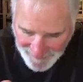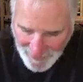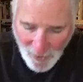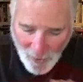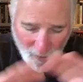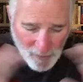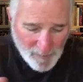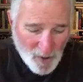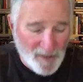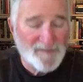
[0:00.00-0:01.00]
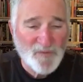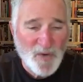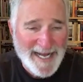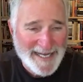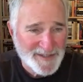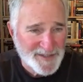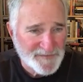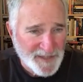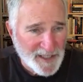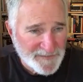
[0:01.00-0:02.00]
of the whole ball of wax
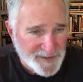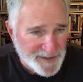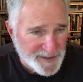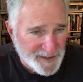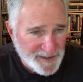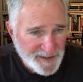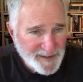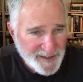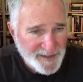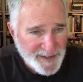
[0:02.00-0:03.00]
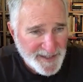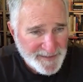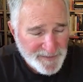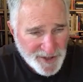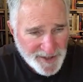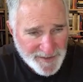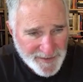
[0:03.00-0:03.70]
involved in the name change.